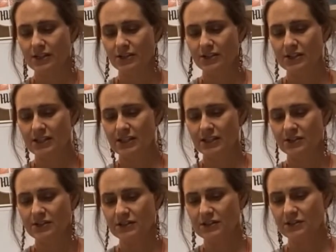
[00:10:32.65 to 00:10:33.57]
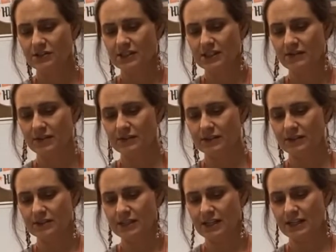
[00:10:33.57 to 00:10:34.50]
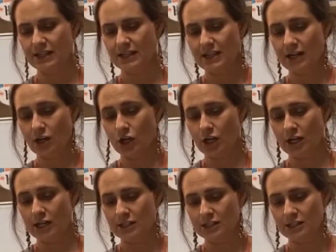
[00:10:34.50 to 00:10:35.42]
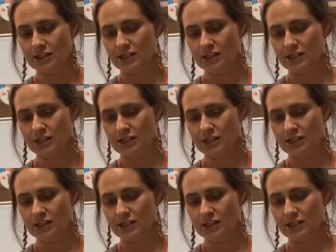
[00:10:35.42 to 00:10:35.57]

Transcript: You can take your scissors and give it a little tiny haircut.